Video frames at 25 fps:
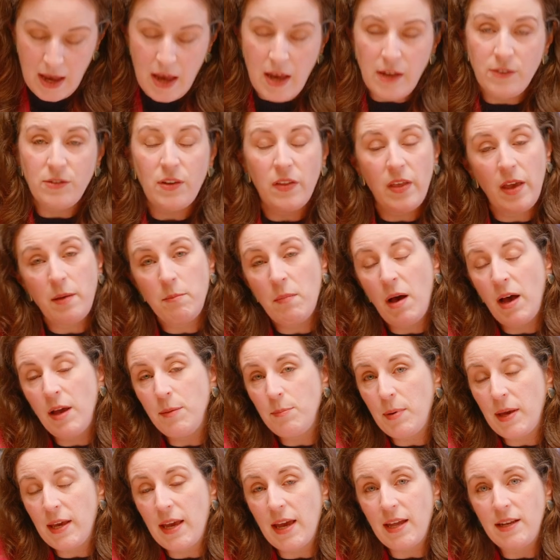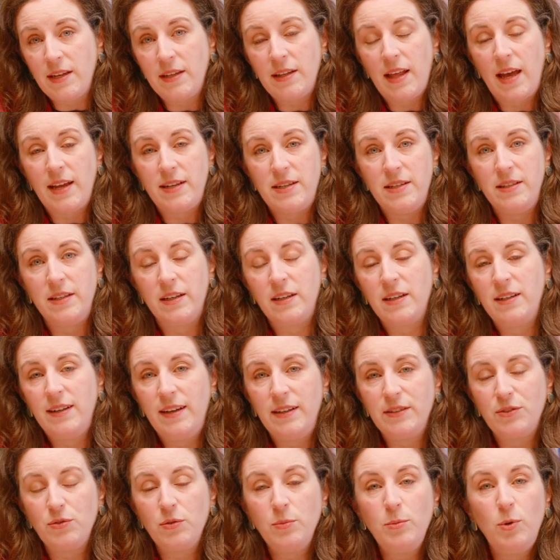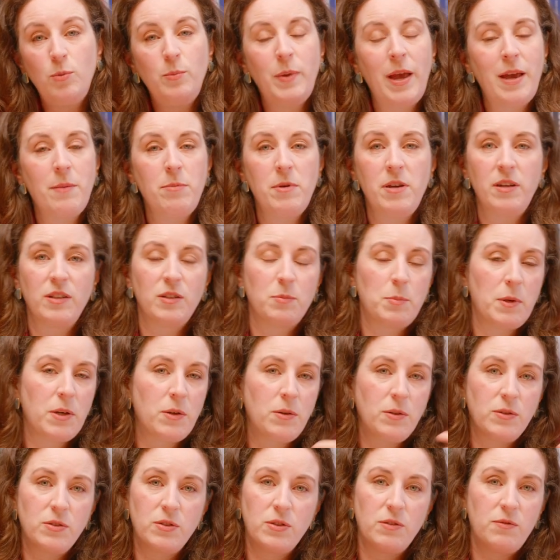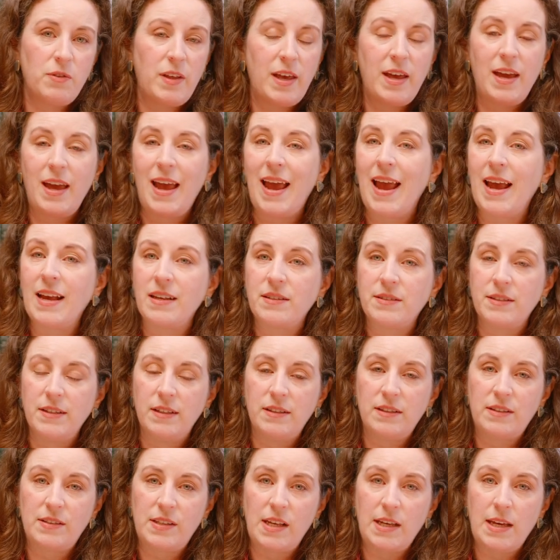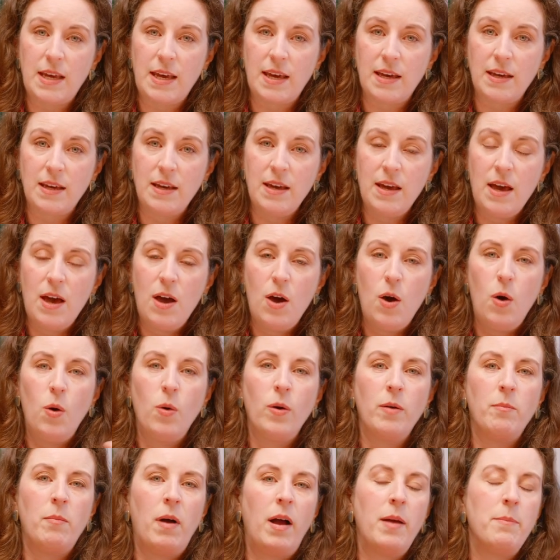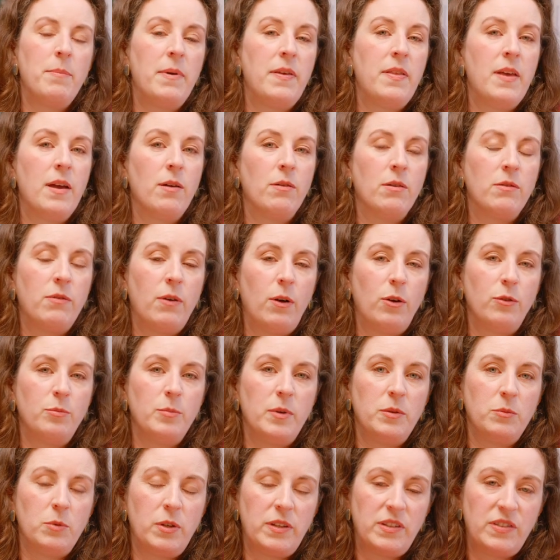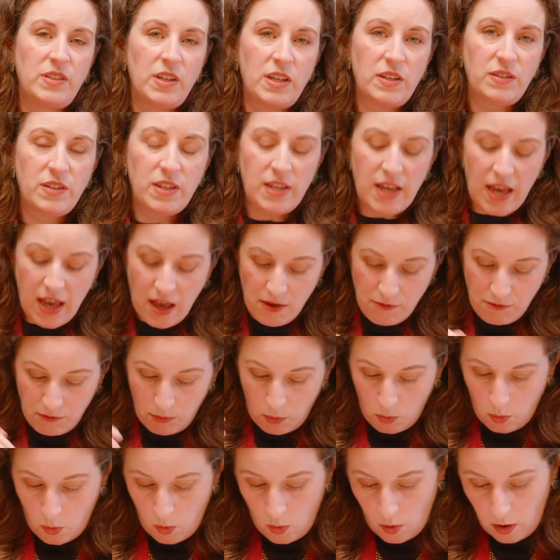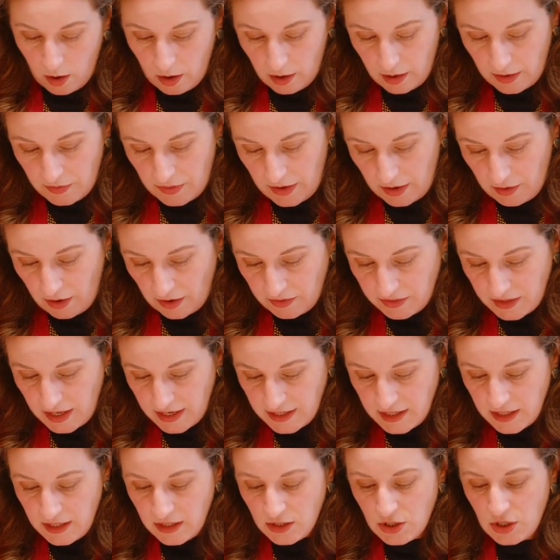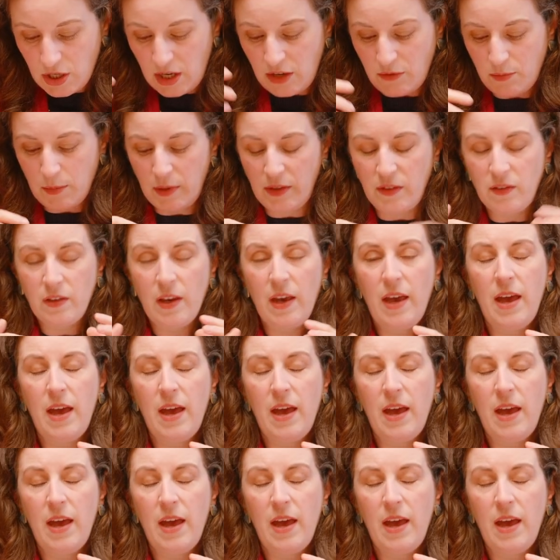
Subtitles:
So they might be getting that in the classroom, or maybe it's because of their excellent singing, or it might be their involvement with CCF or their athletic achievements.